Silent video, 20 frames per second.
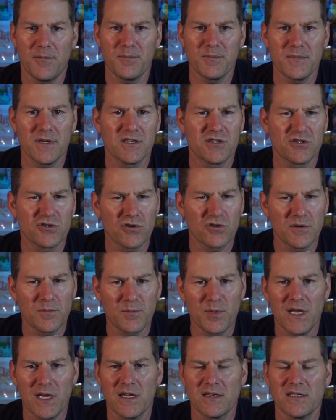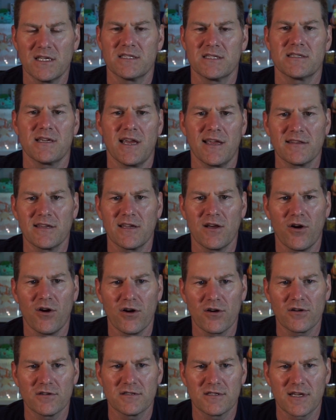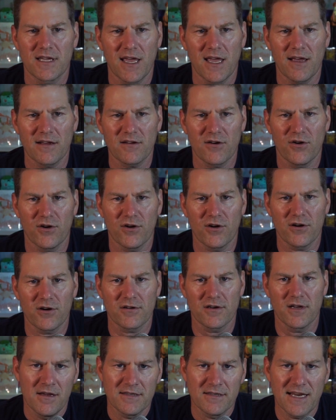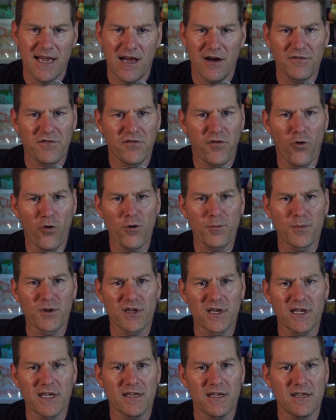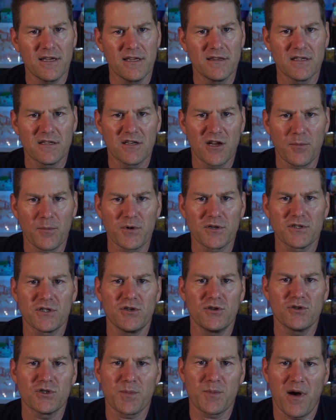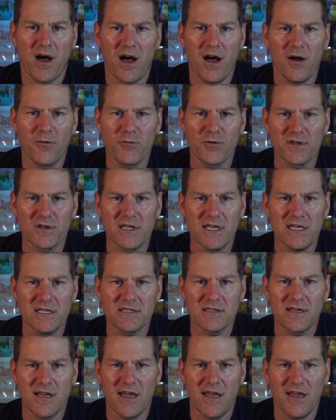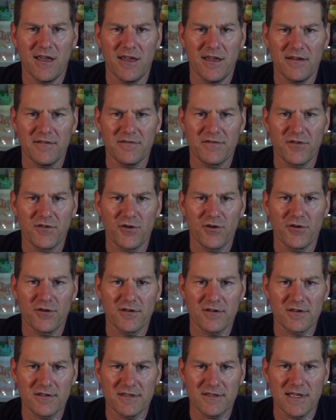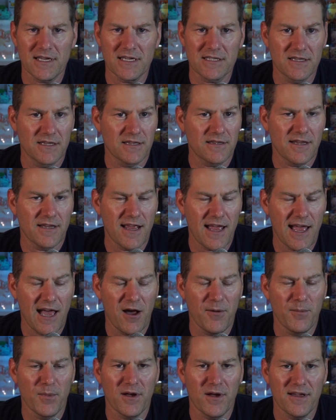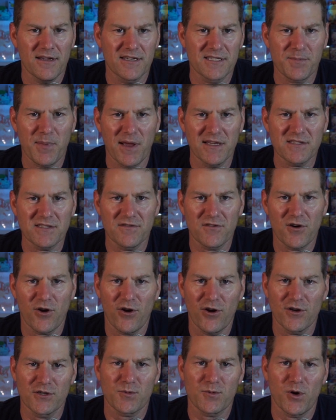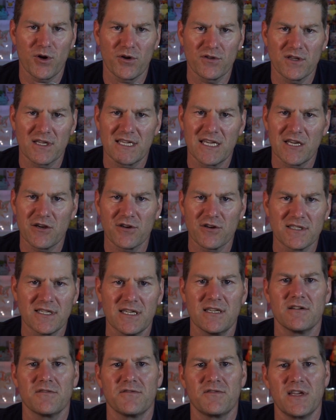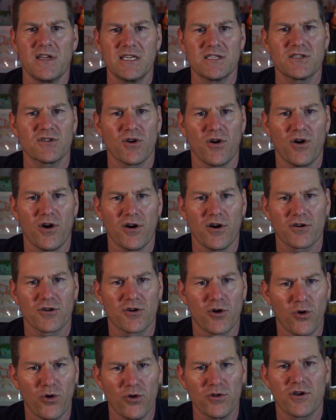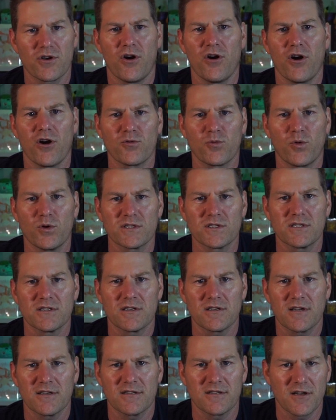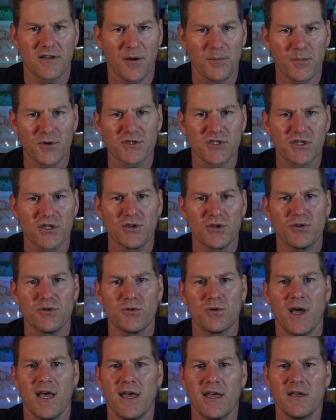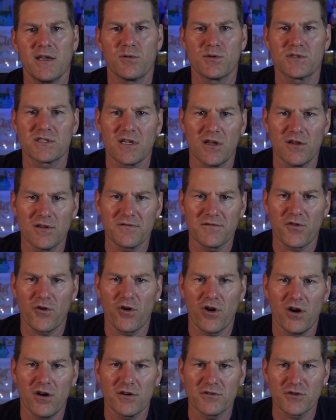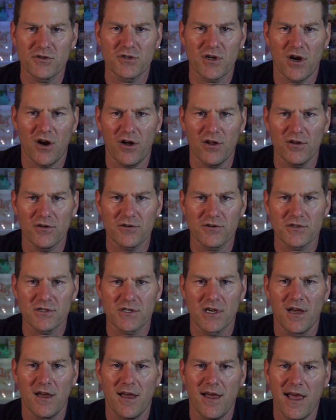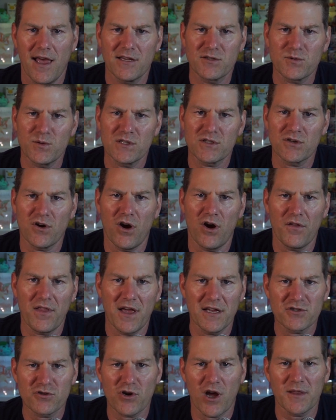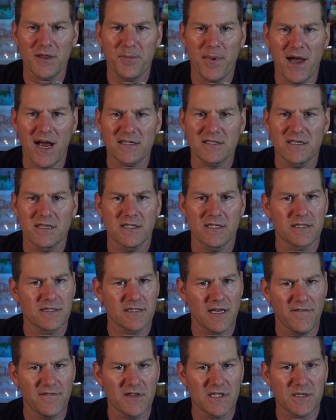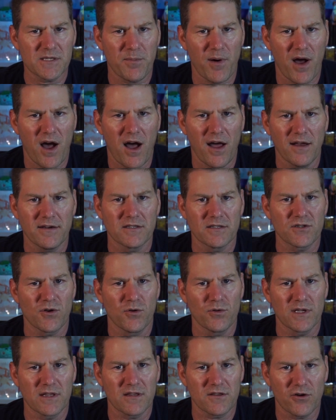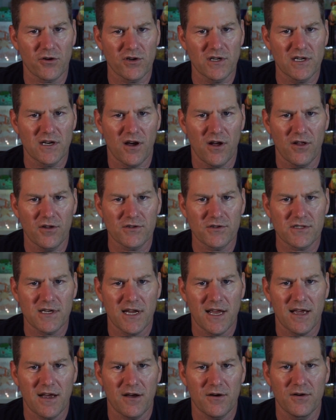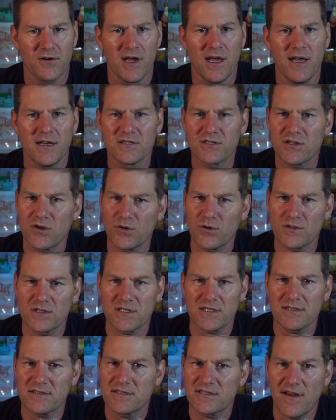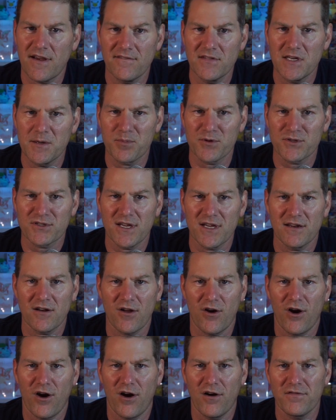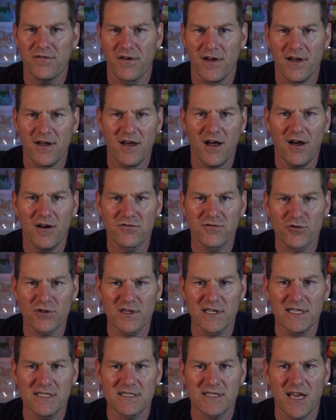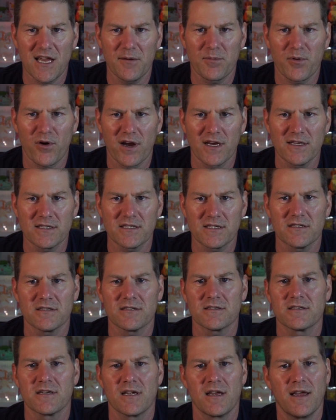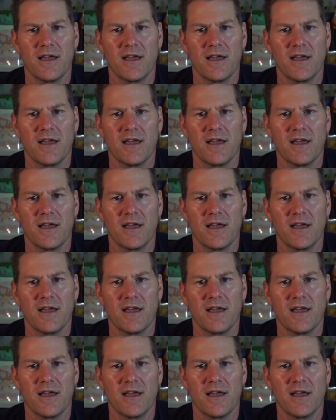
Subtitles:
It shouldn't be an insanely hard to get card. Now, formally, in the number 2 spot on release day for how expensive cards were, the Giratina V Star gold card was number 2. It was selling for $100. As we saw, that dropped back to the 7th spot, and it's only $30 now, so it's 70% off of release day prices.